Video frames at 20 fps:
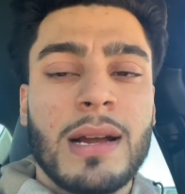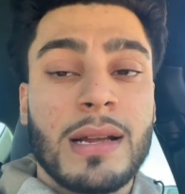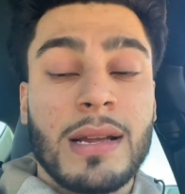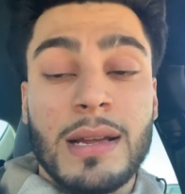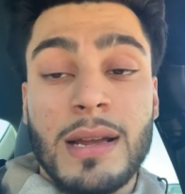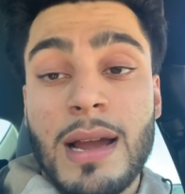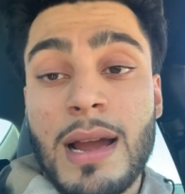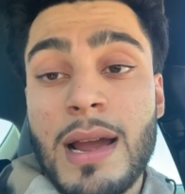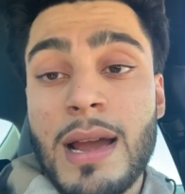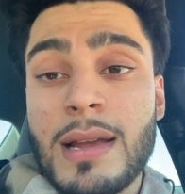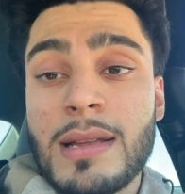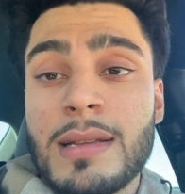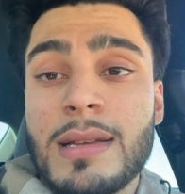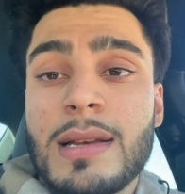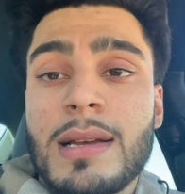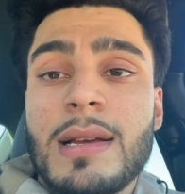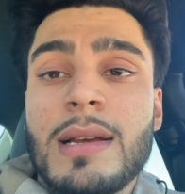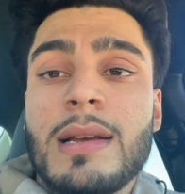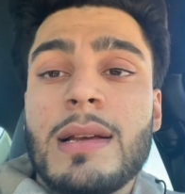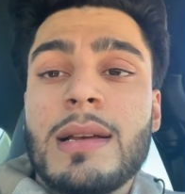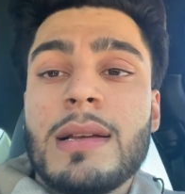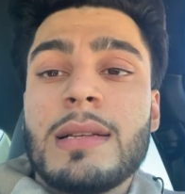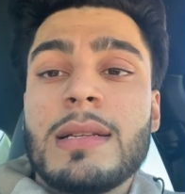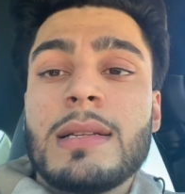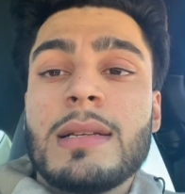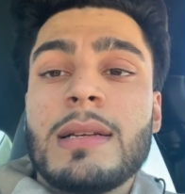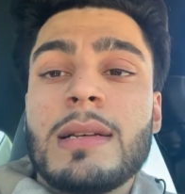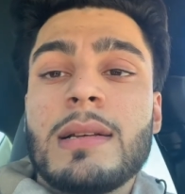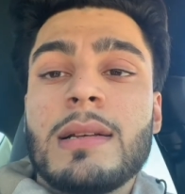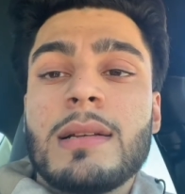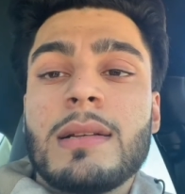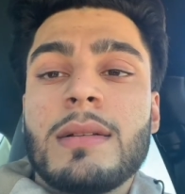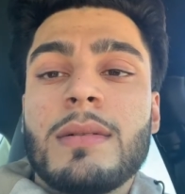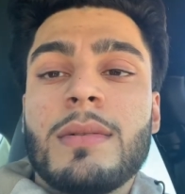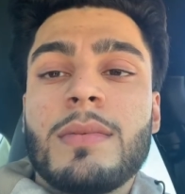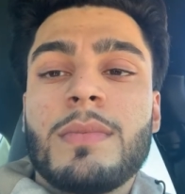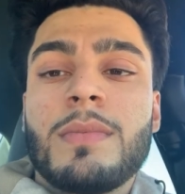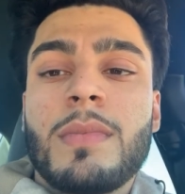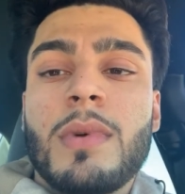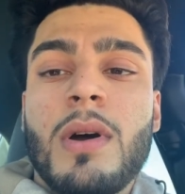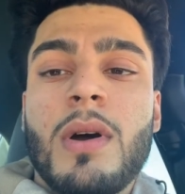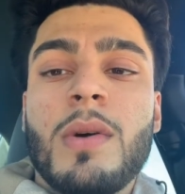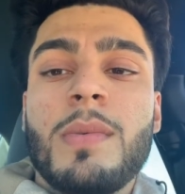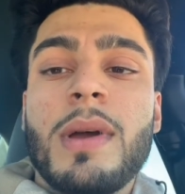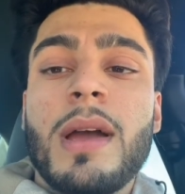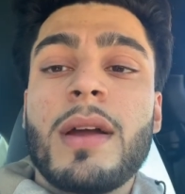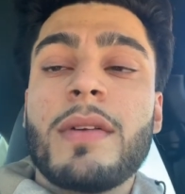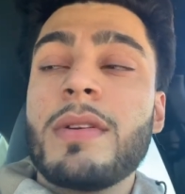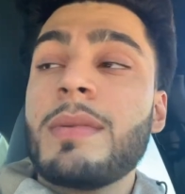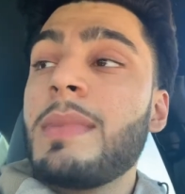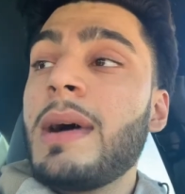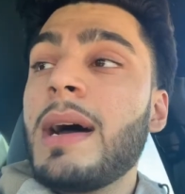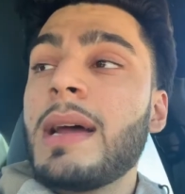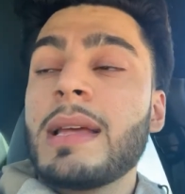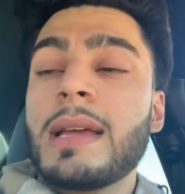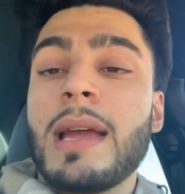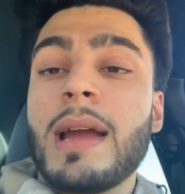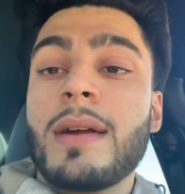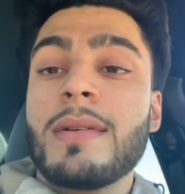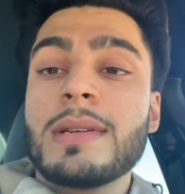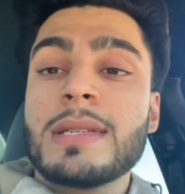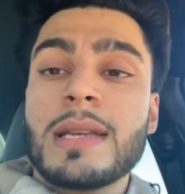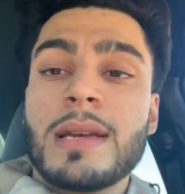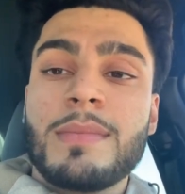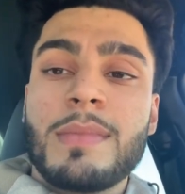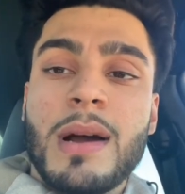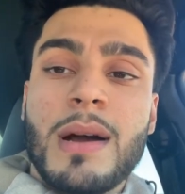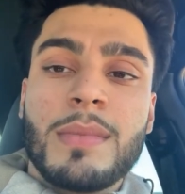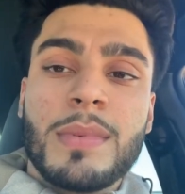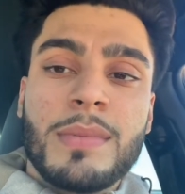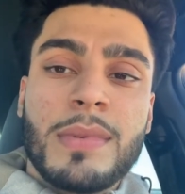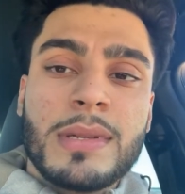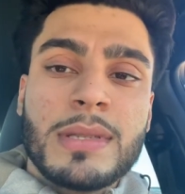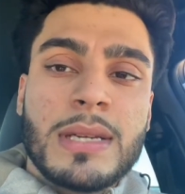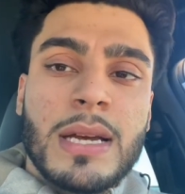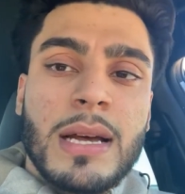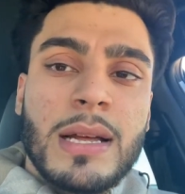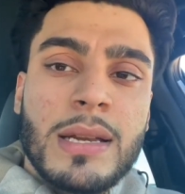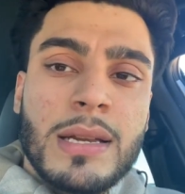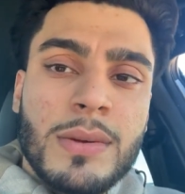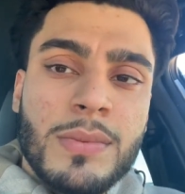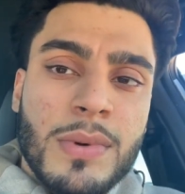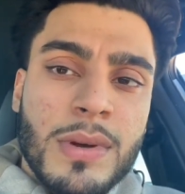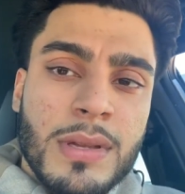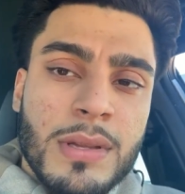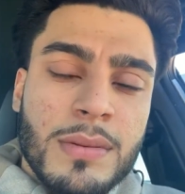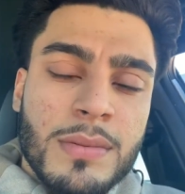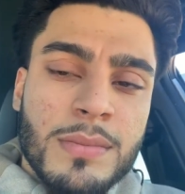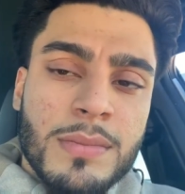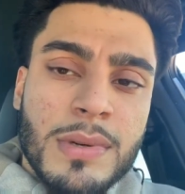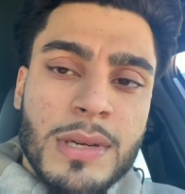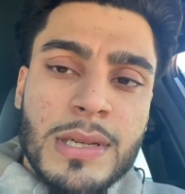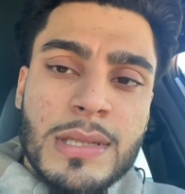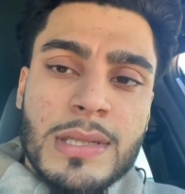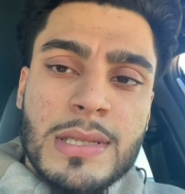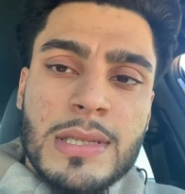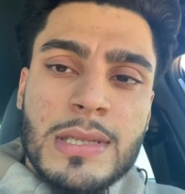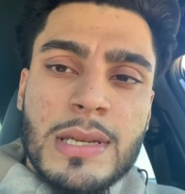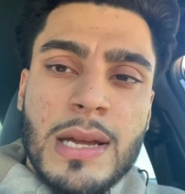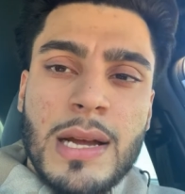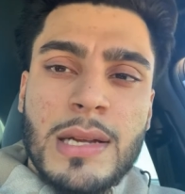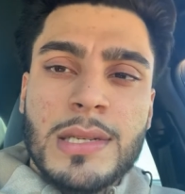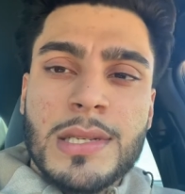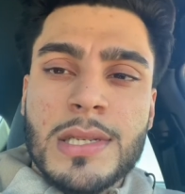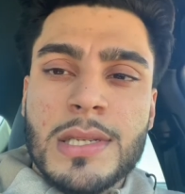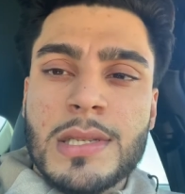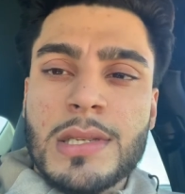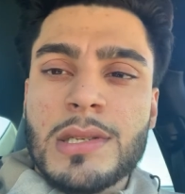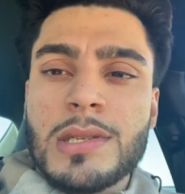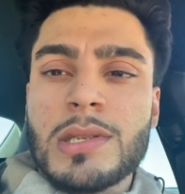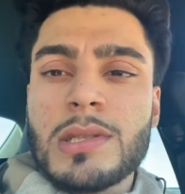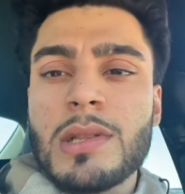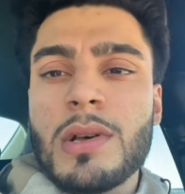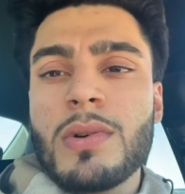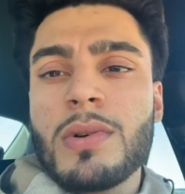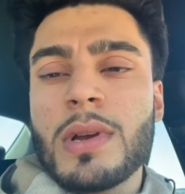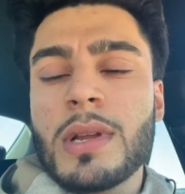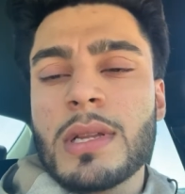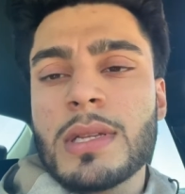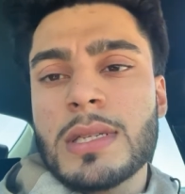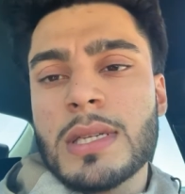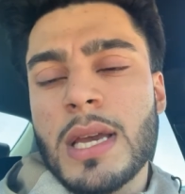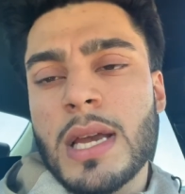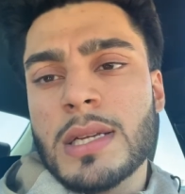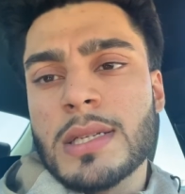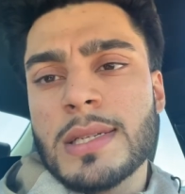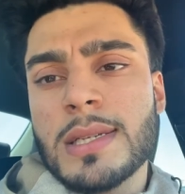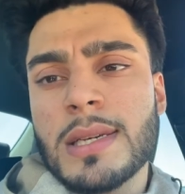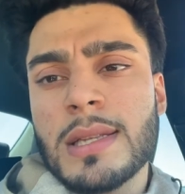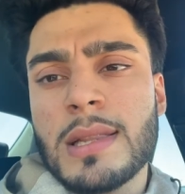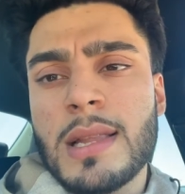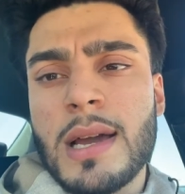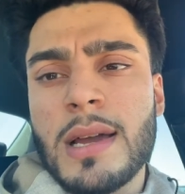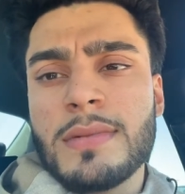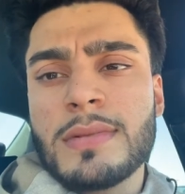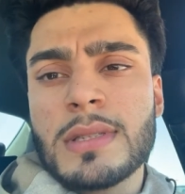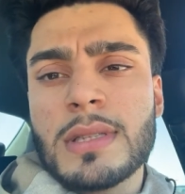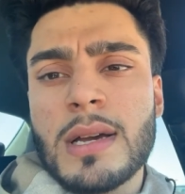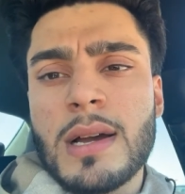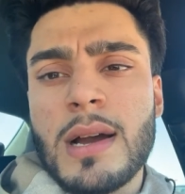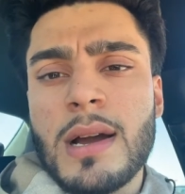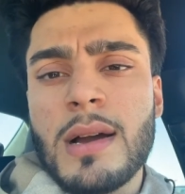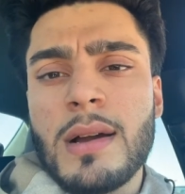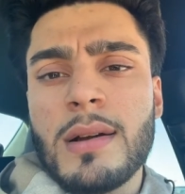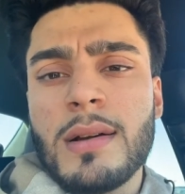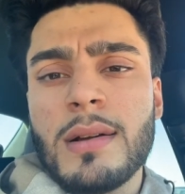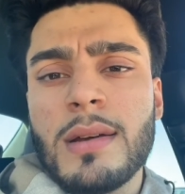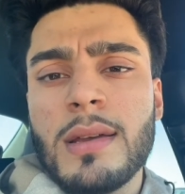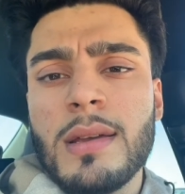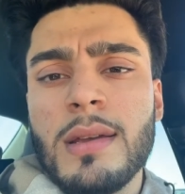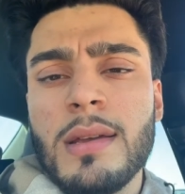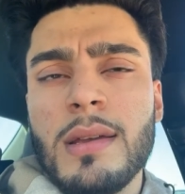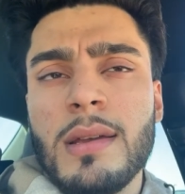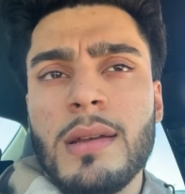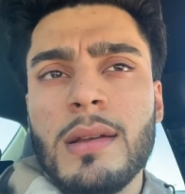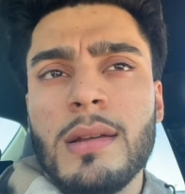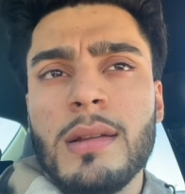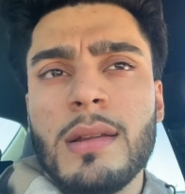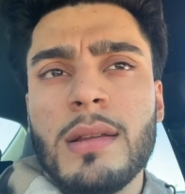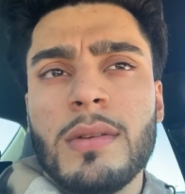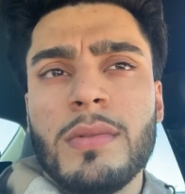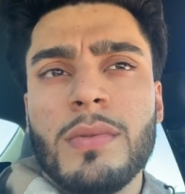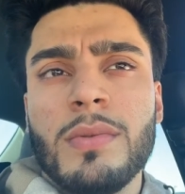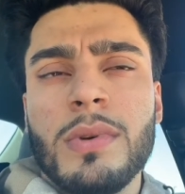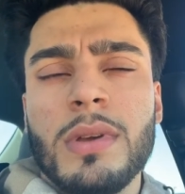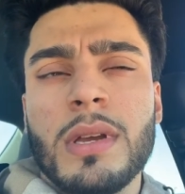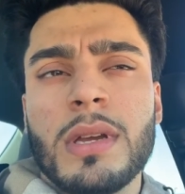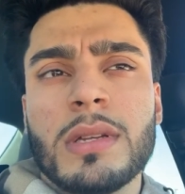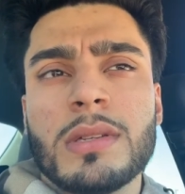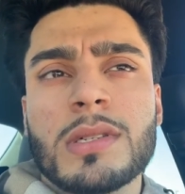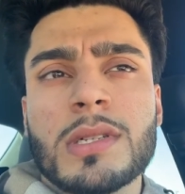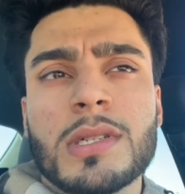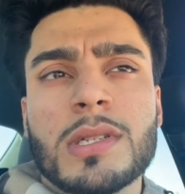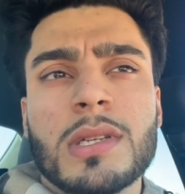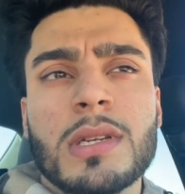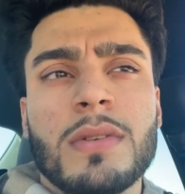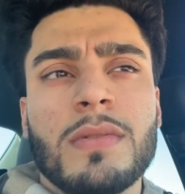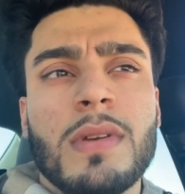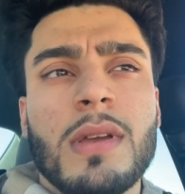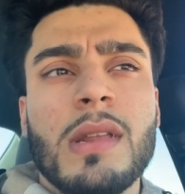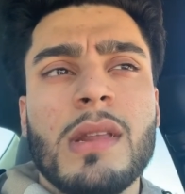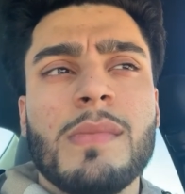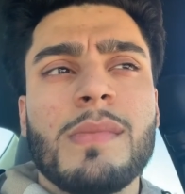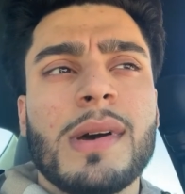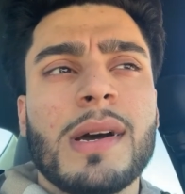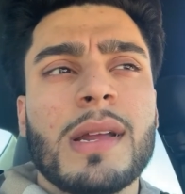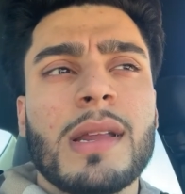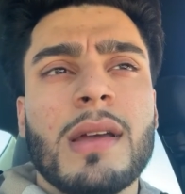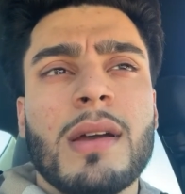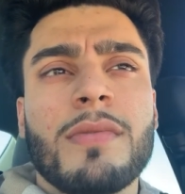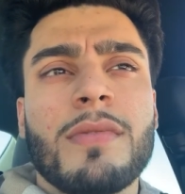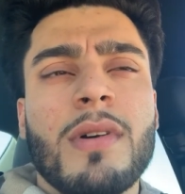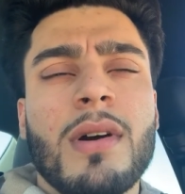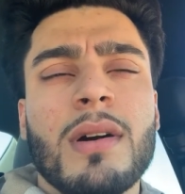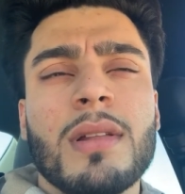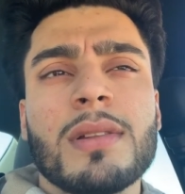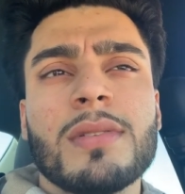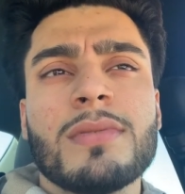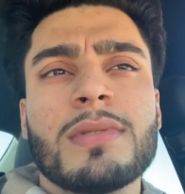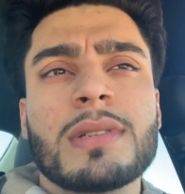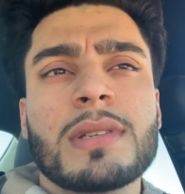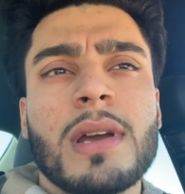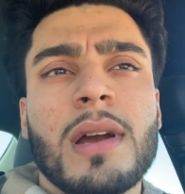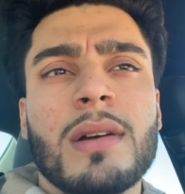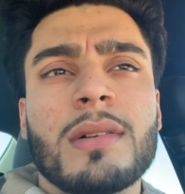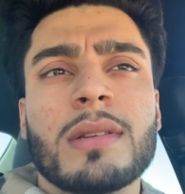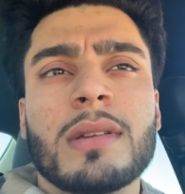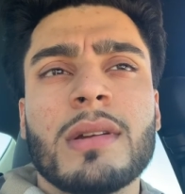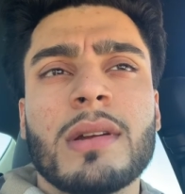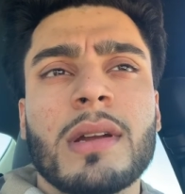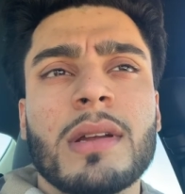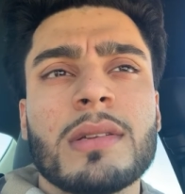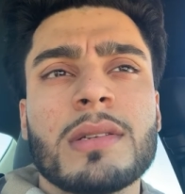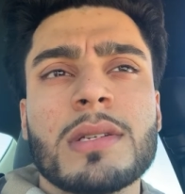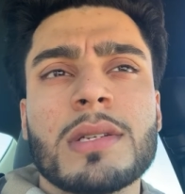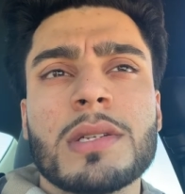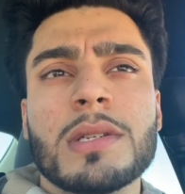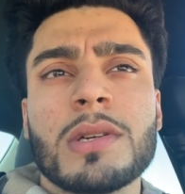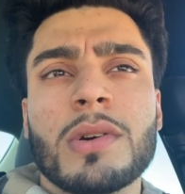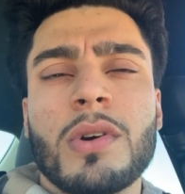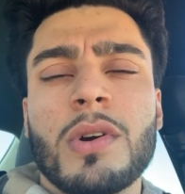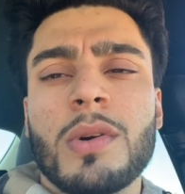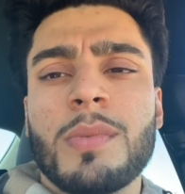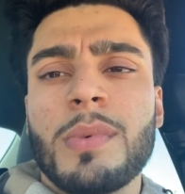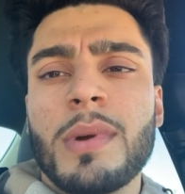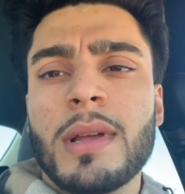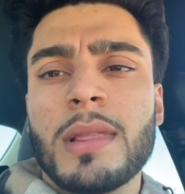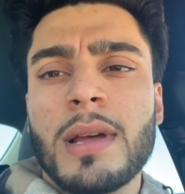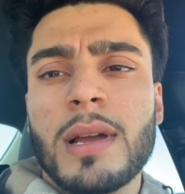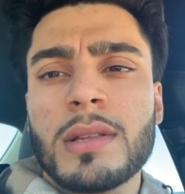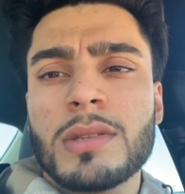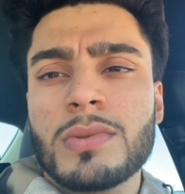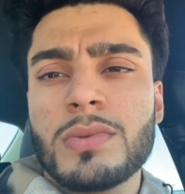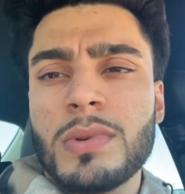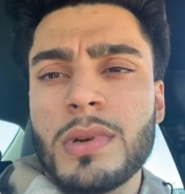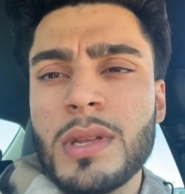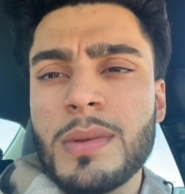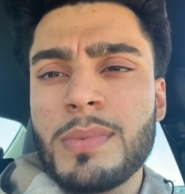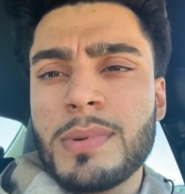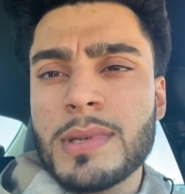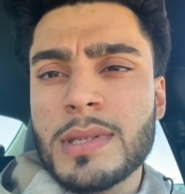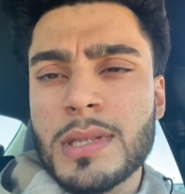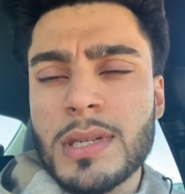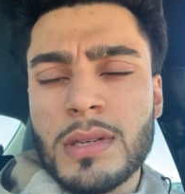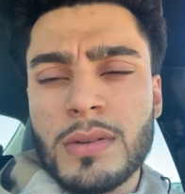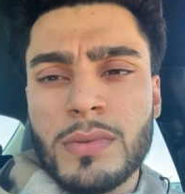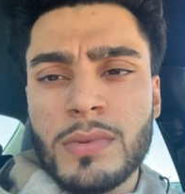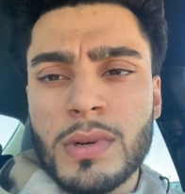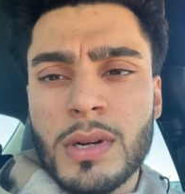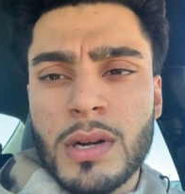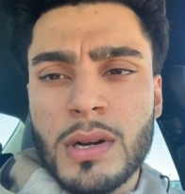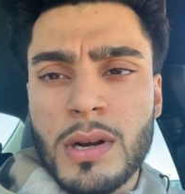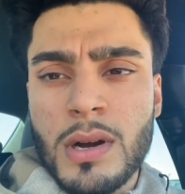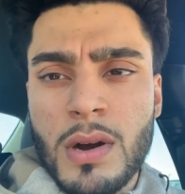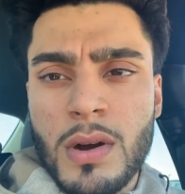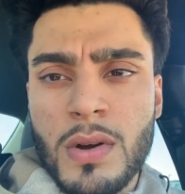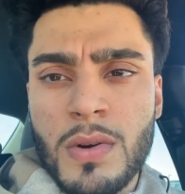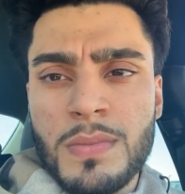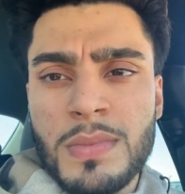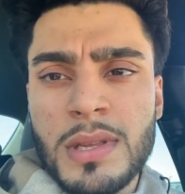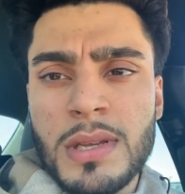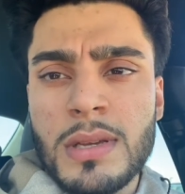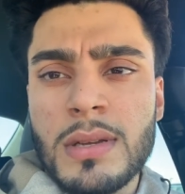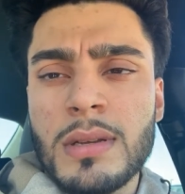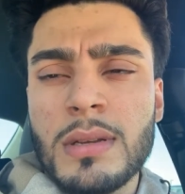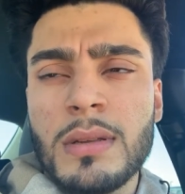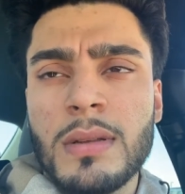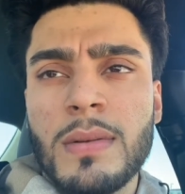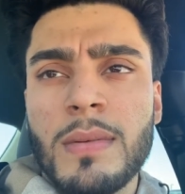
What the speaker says: I hope everybody carries that Mamba mentality with them, because it's not just a slogan, it's actually a lifestyle. And if all of us out there can just incorporate like 20% of what Kobe did,